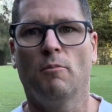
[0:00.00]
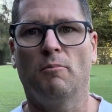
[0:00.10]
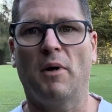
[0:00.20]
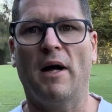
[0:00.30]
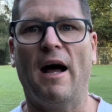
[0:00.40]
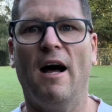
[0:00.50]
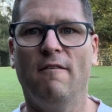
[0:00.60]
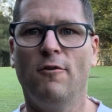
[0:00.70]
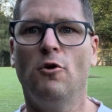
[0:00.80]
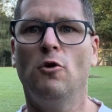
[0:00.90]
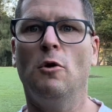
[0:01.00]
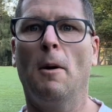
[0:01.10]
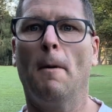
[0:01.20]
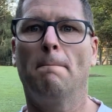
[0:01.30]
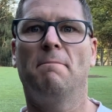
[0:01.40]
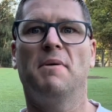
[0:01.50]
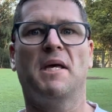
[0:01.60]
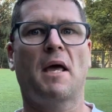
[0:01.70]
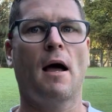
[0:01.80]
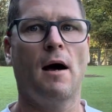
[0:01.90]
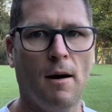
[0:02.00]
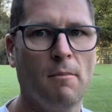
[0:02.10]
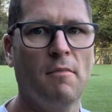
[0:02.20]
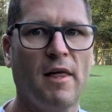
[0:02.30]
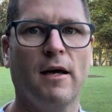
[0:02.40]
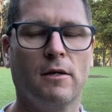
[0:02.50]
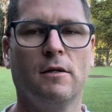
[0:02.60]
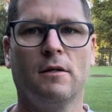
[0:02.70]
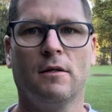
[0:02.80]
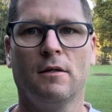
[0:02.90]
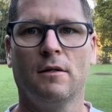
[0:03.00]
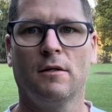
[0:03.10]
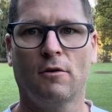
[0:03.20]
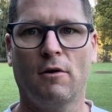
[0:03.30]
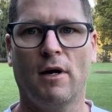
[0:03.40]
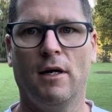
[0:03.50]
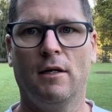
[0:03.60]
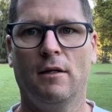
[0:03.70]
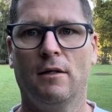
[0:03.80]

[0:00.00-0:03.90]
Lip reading: But have you become that grade?